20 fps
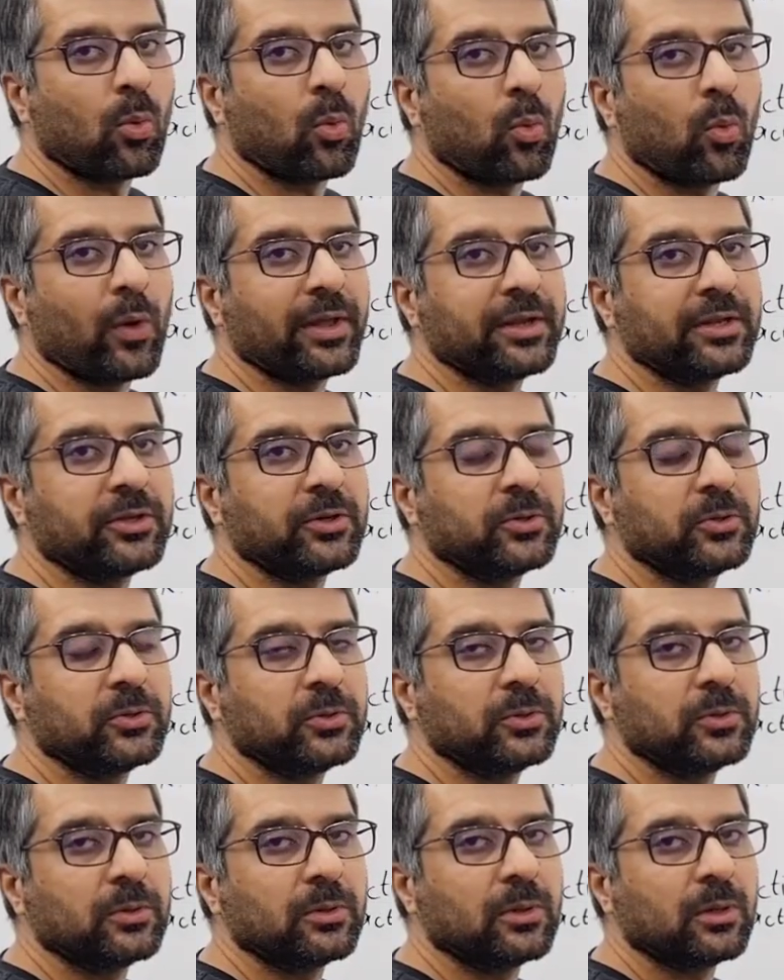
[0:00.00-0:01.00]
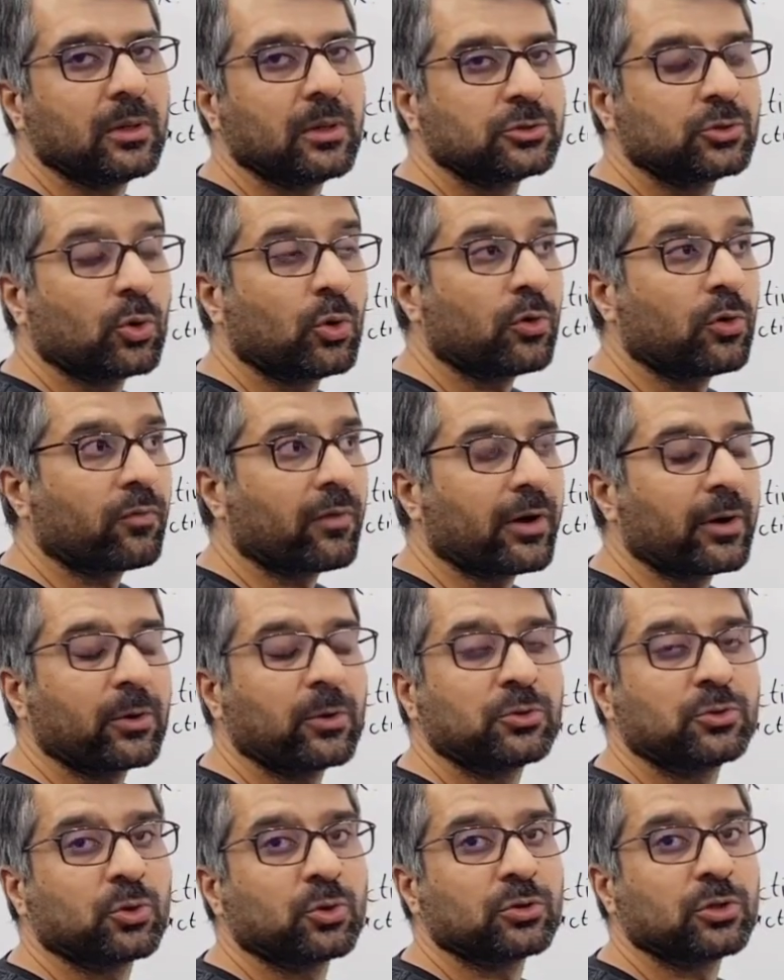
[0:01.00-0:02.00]
when you don't want
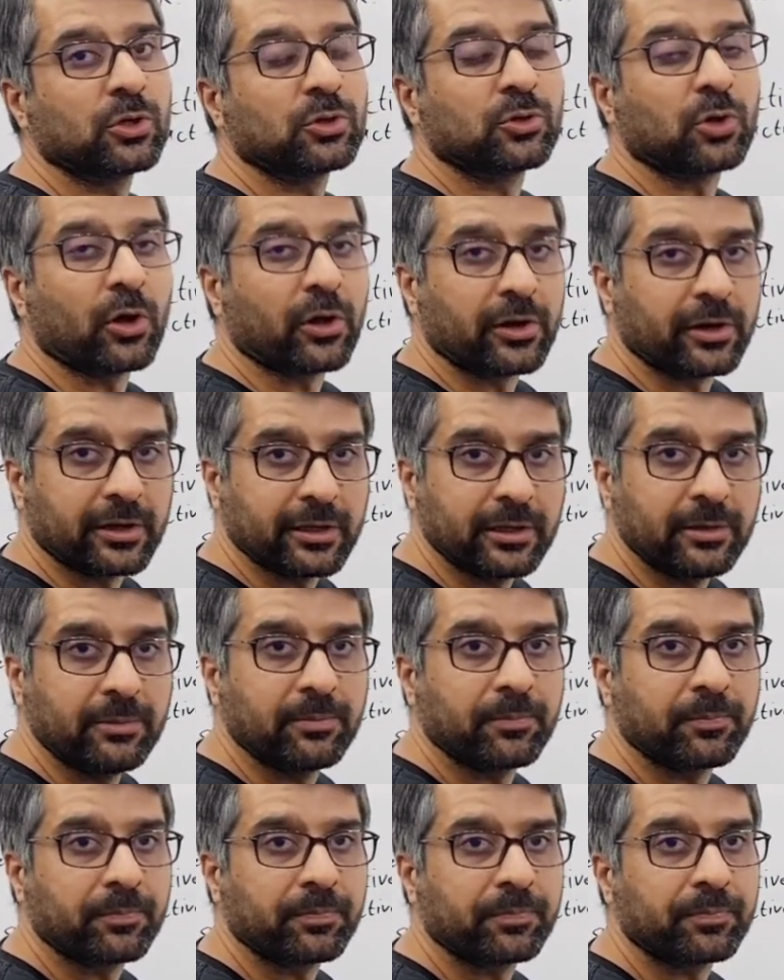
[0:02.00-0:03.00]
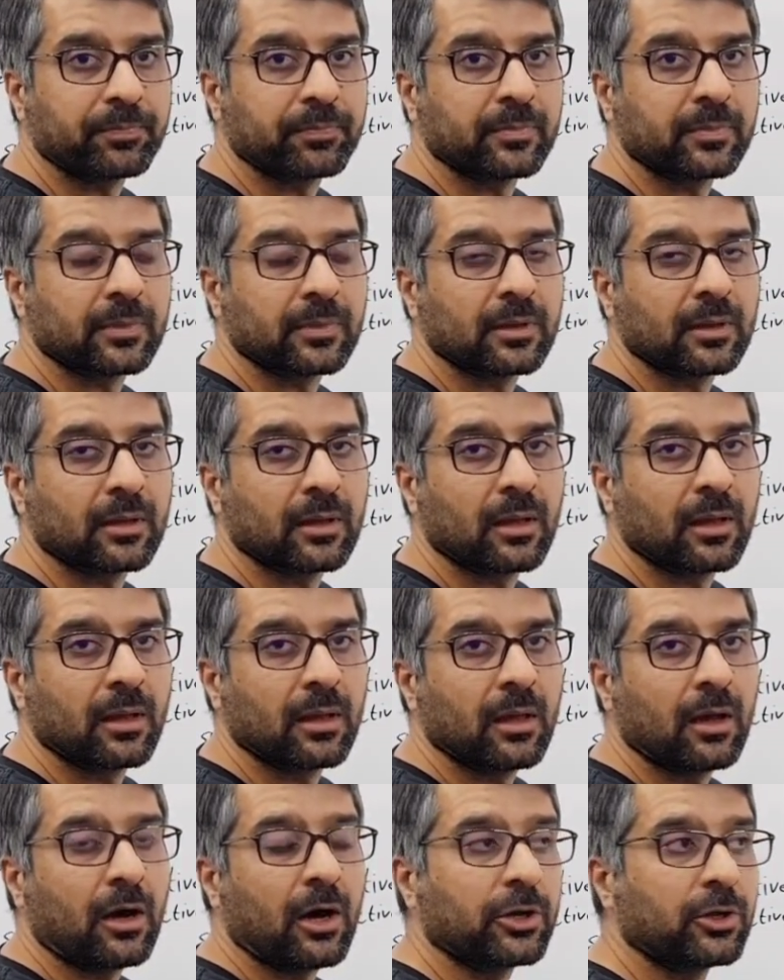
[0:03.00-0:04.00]
to show the authority
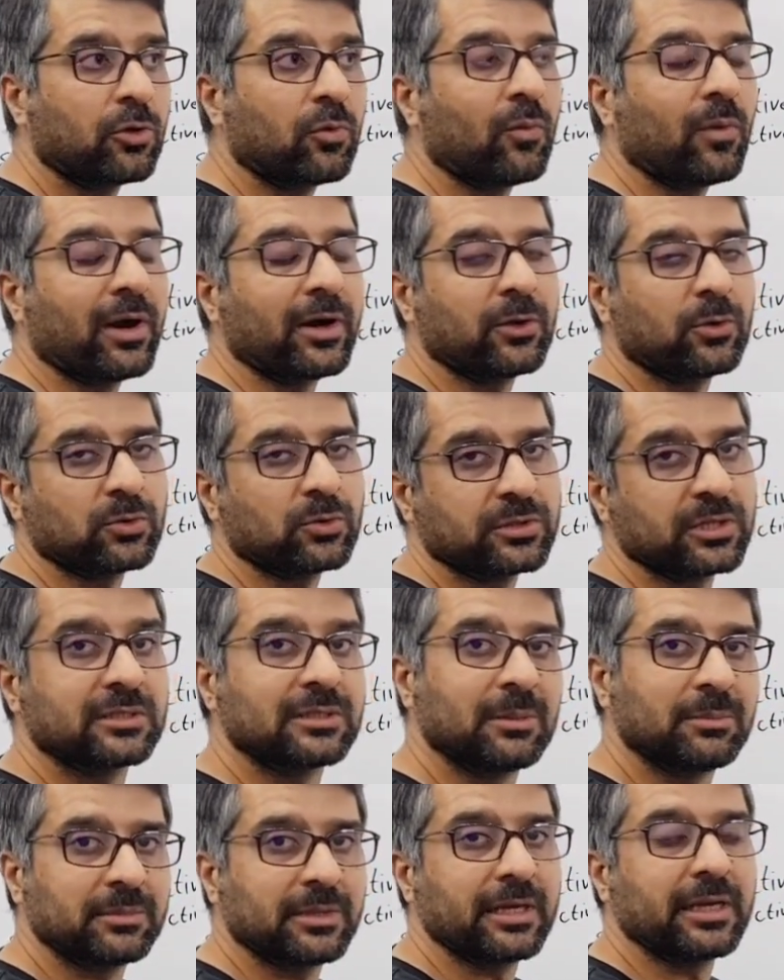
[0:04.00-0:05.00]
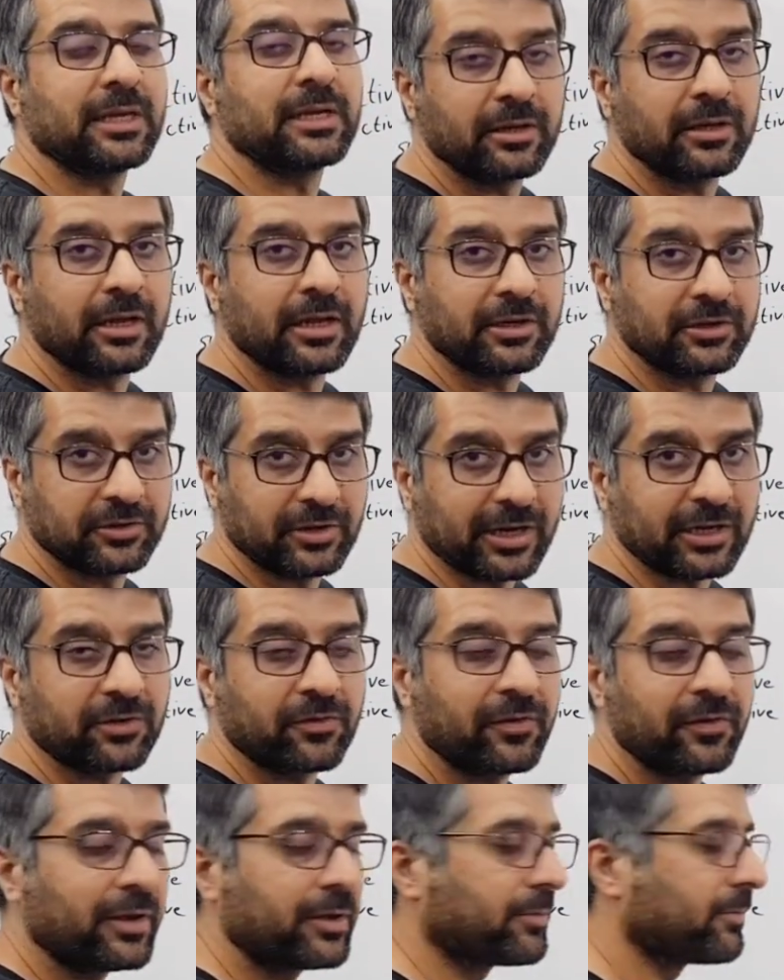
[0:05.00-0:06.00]
or you want to say something in that
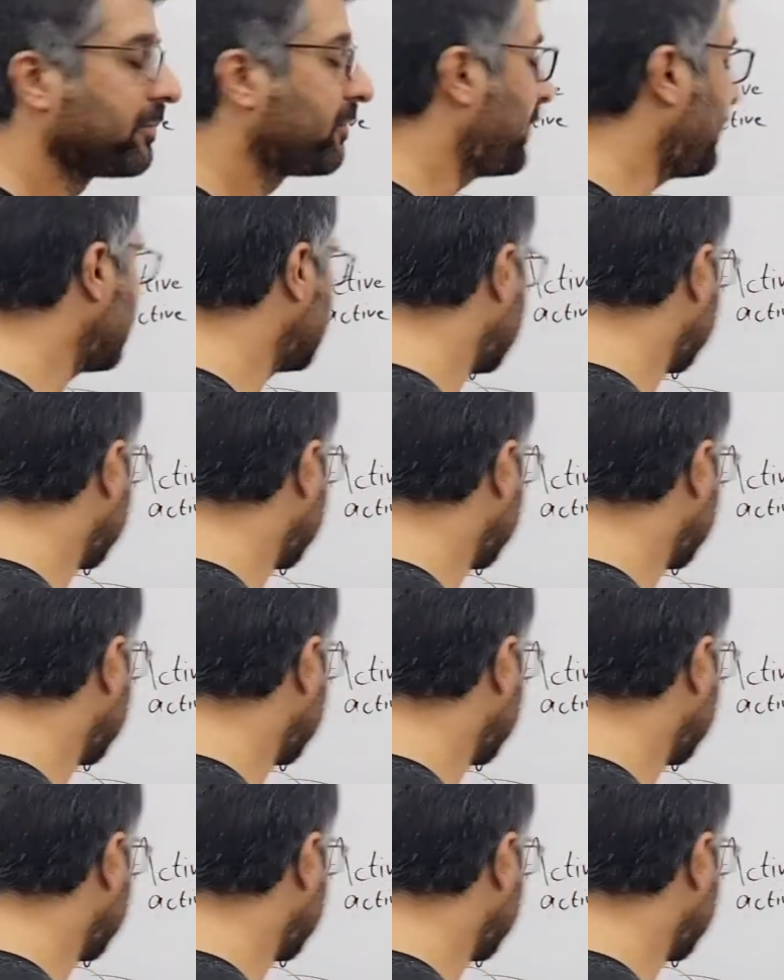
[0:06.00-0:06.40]
way. For